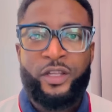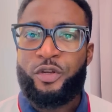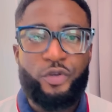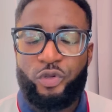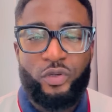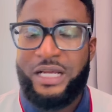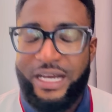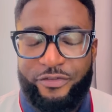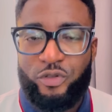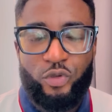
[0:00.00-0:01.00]
You don't
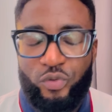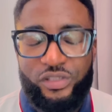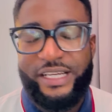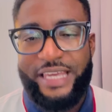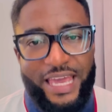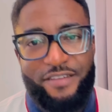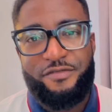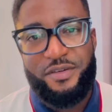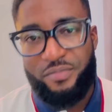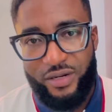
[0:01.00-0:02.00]
have to look like
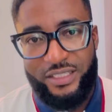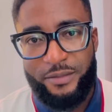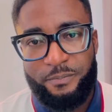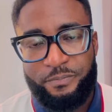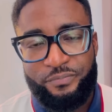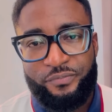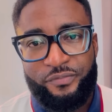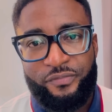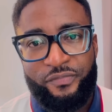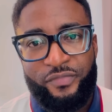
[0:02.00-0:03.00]
everybody
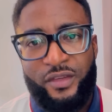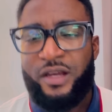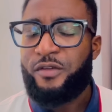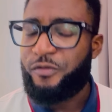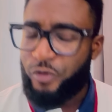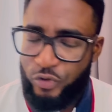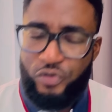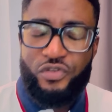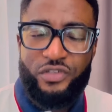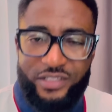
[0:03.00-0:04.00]
for you
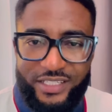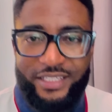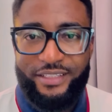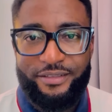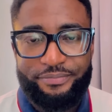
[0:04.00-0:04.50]
to succeed.